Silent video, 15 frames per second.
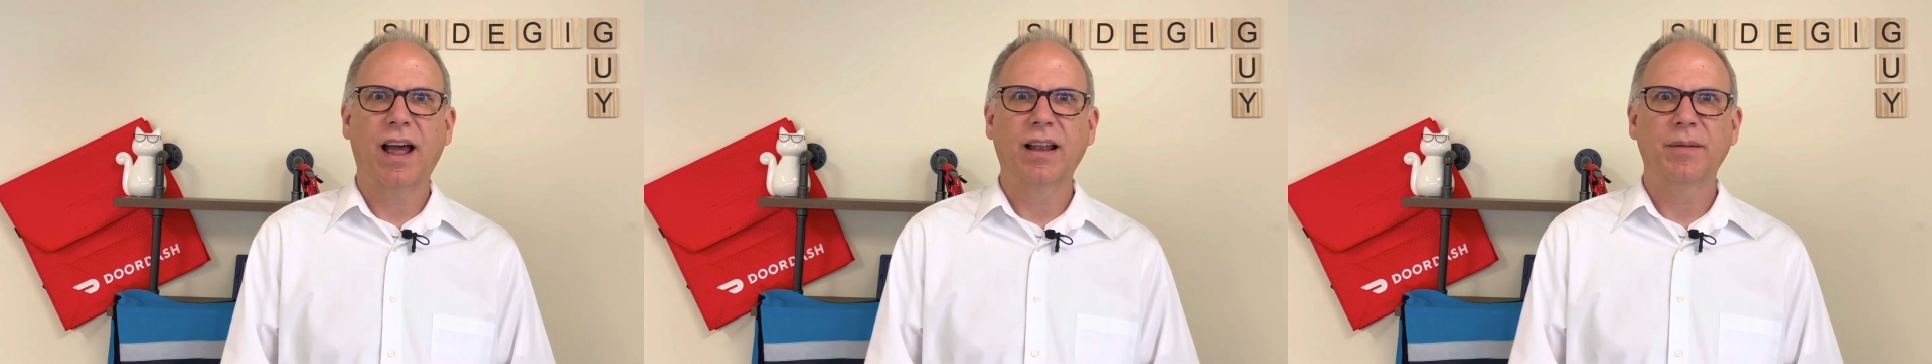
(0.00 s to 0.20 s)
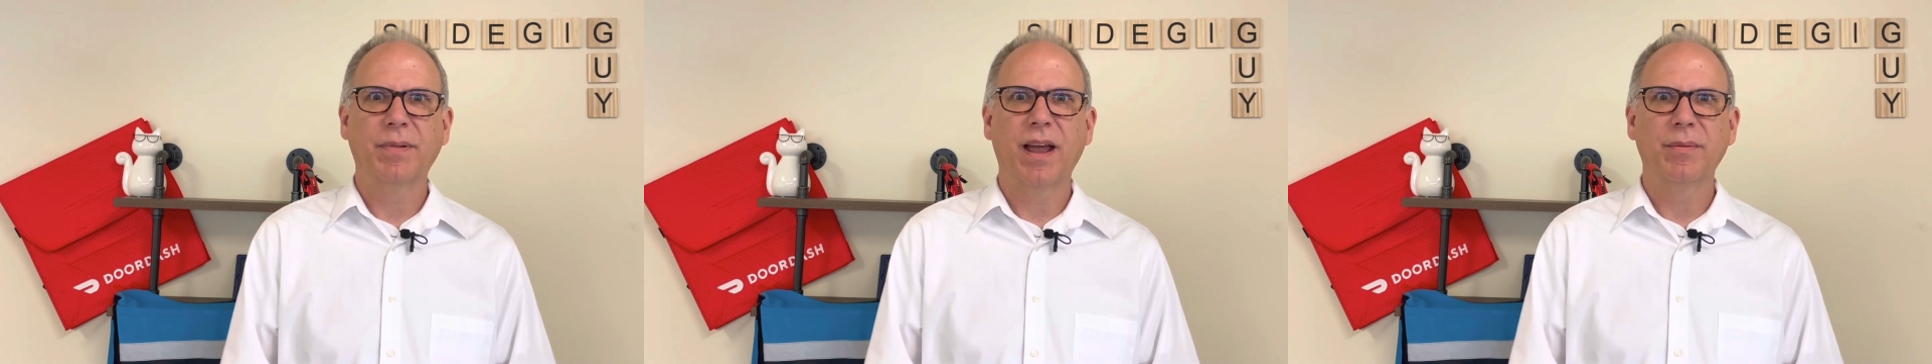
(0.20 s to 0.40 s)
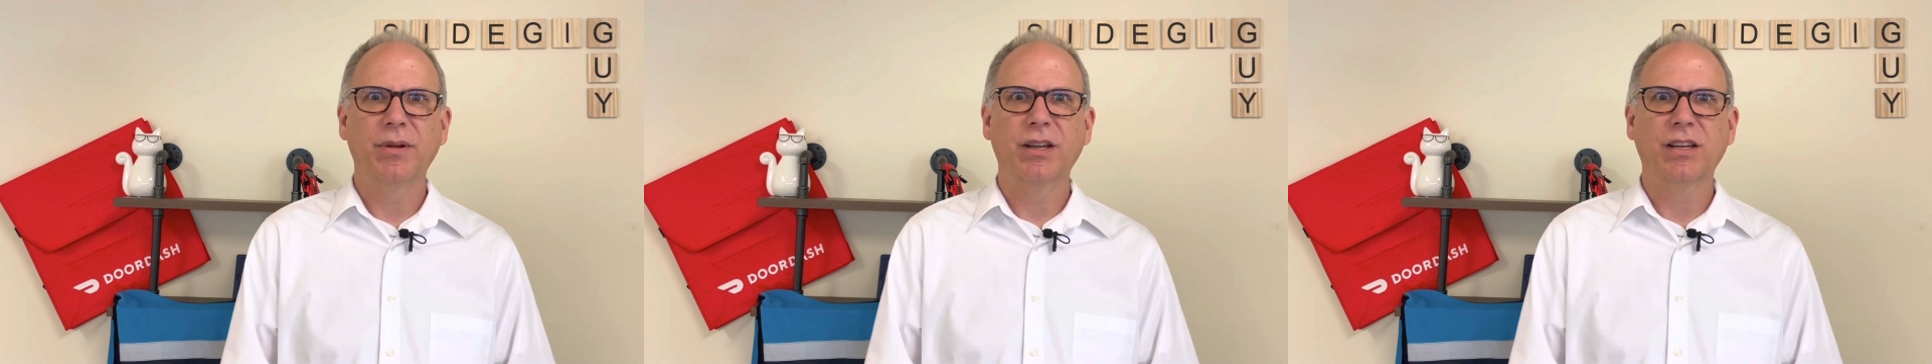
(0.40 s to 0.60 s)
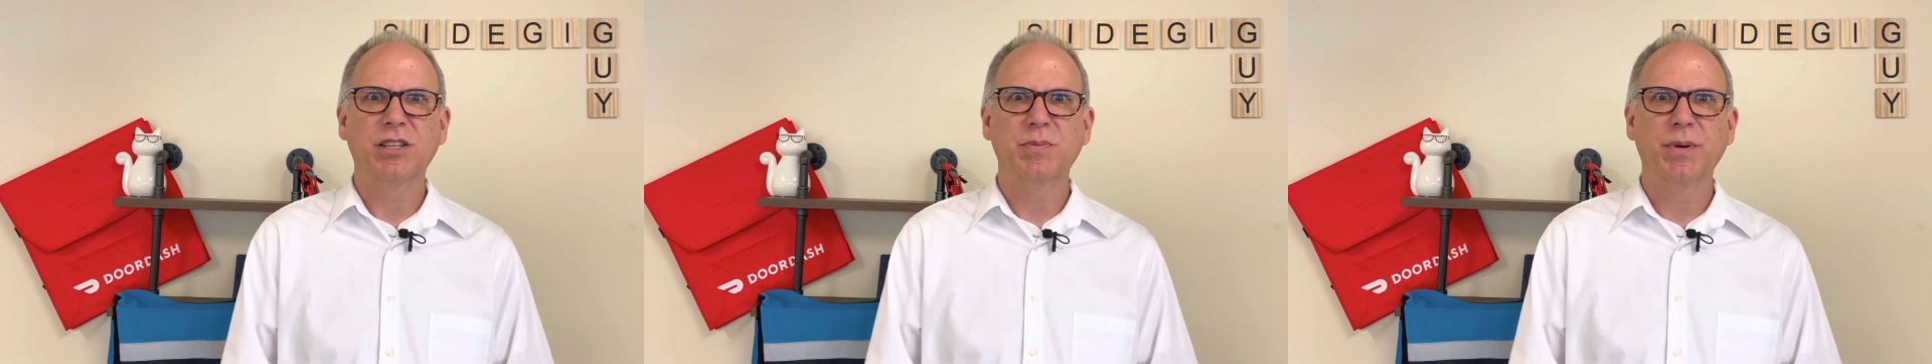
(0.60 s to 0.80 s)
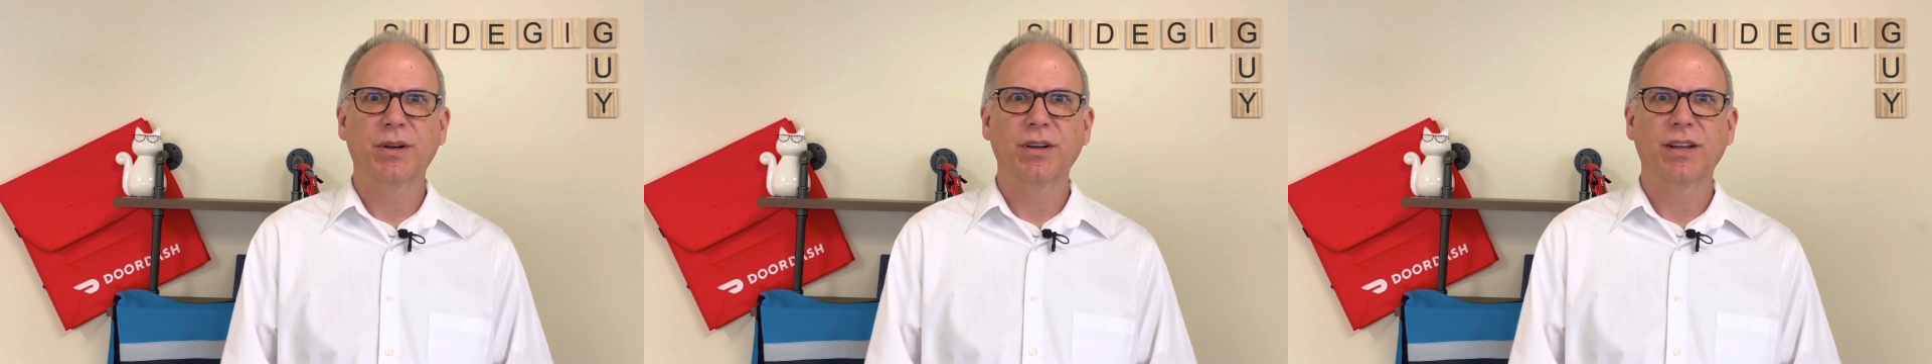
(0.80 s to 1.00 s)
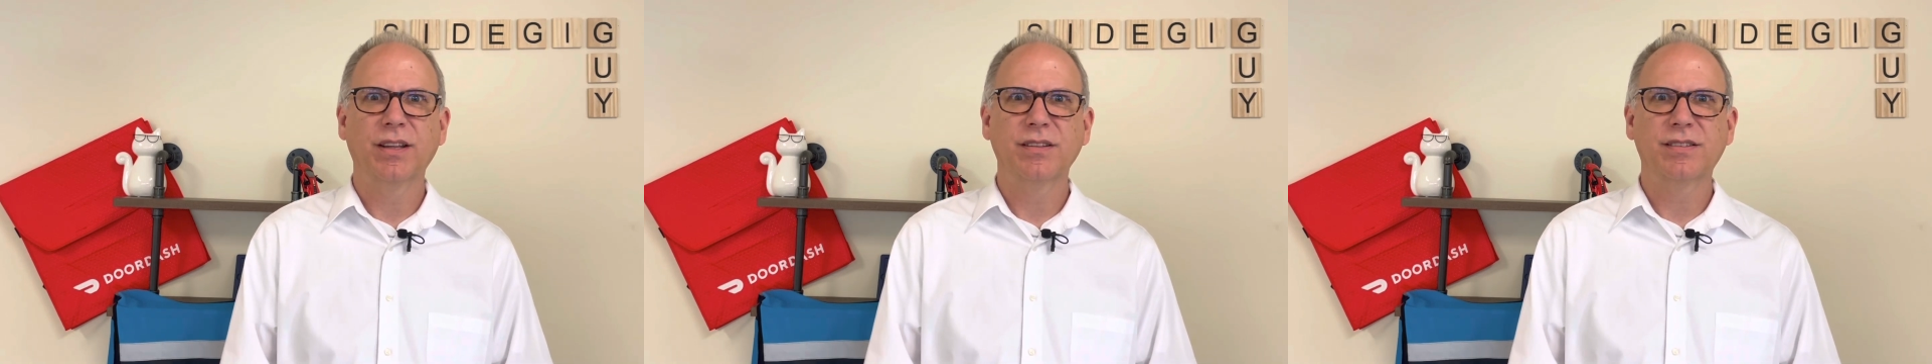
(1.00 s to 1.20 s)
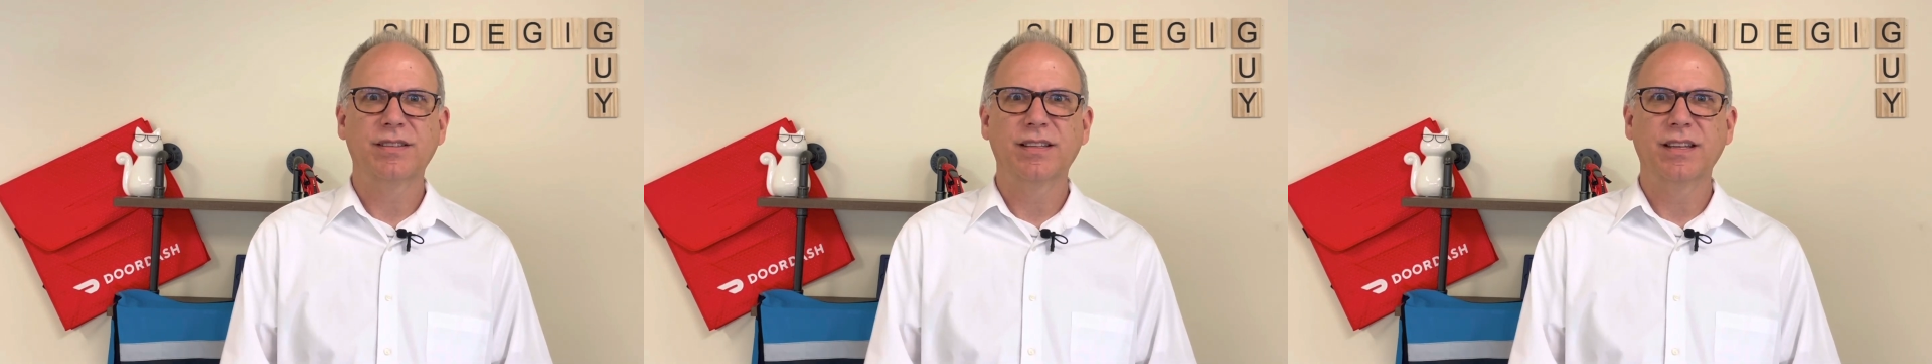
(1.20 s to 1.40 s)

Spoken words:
Alabama experience,